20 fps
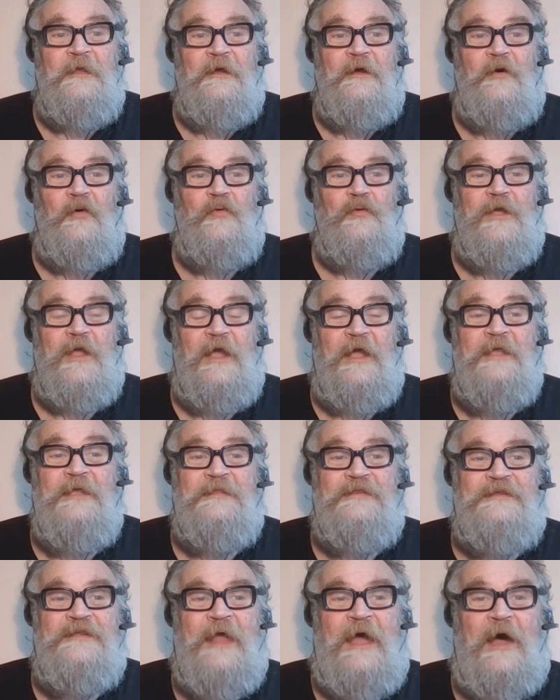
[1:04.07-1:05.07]
Okay,
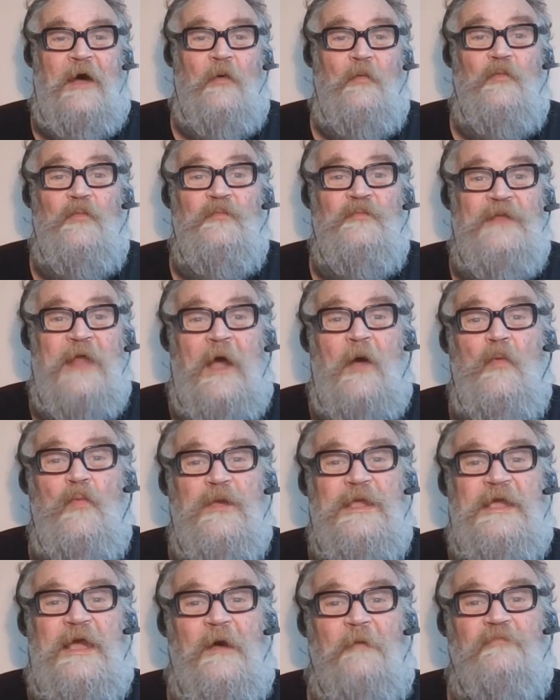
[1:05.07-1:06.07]
now
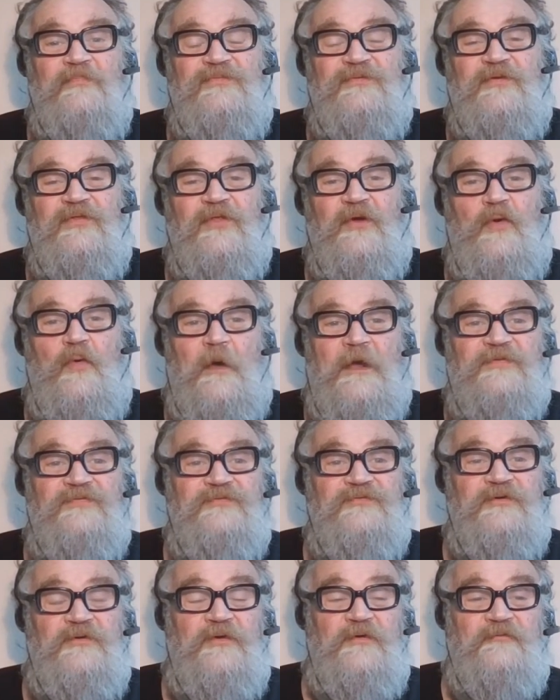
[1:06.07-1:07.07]
we come to the
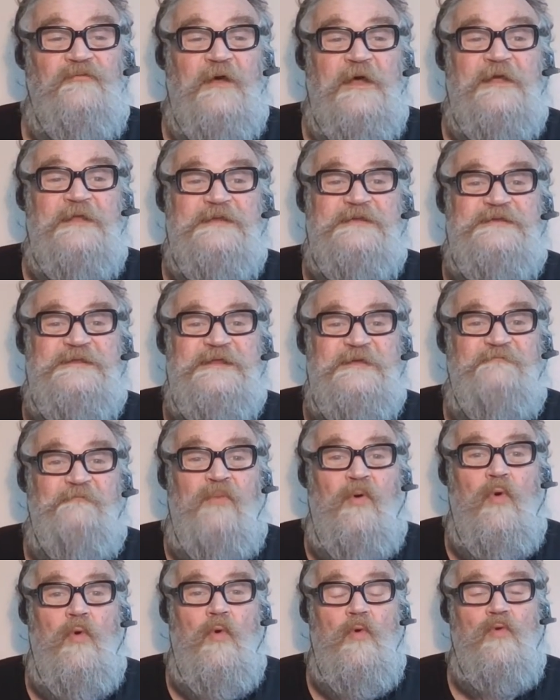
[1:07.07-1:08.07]
question of
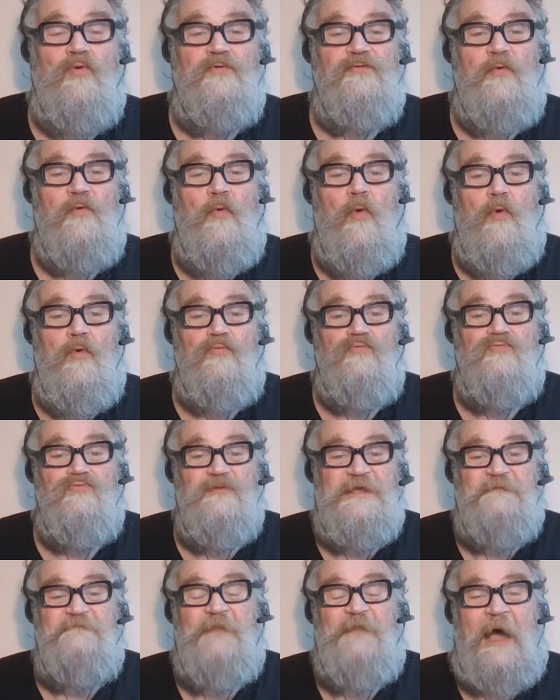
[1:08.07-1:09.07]
deport or
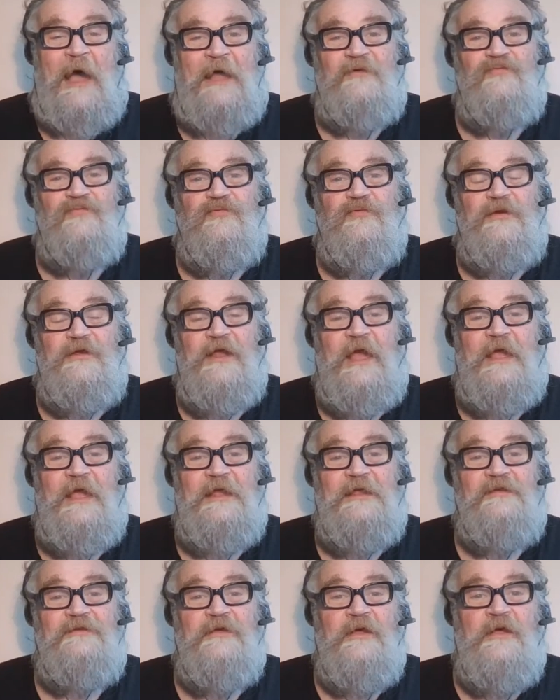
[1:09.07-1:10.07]

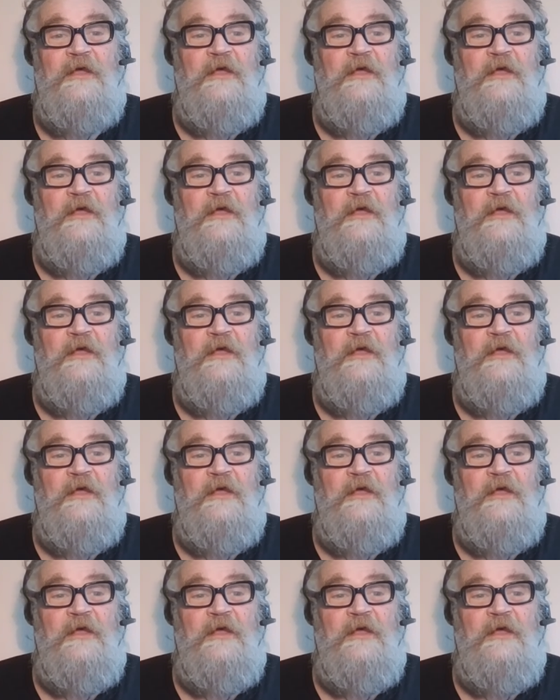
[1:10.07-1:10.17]
repatriate.